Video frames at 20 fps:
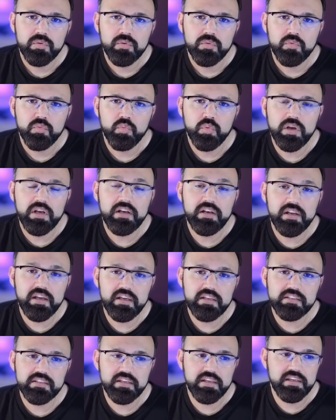What it
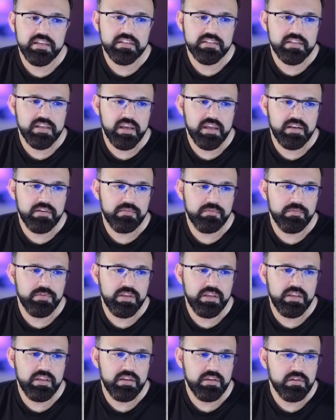does is that
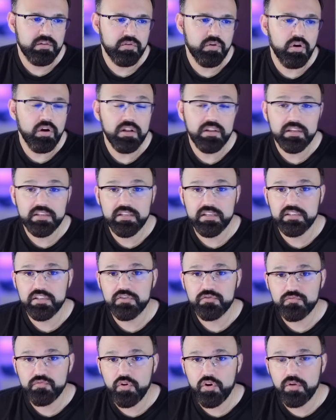we call this as a
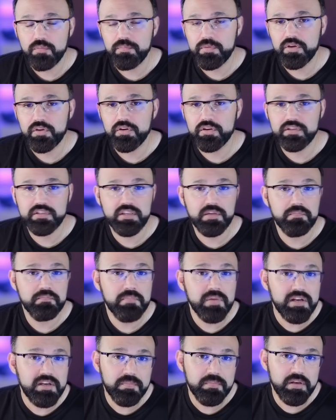swarm because there are
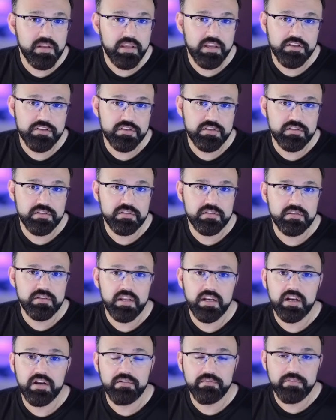multiple agents
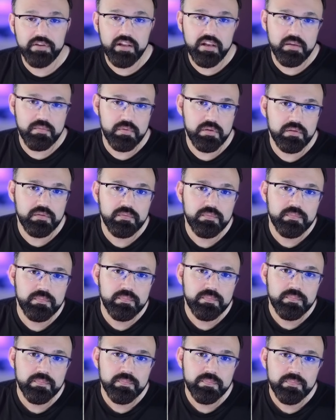that are available
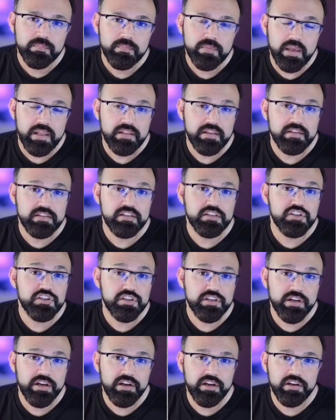and there's a
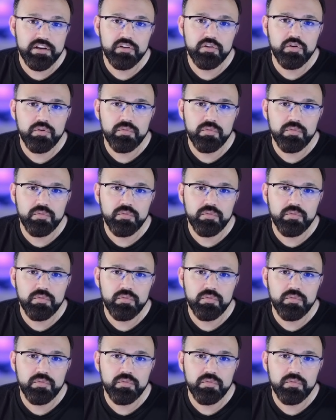shared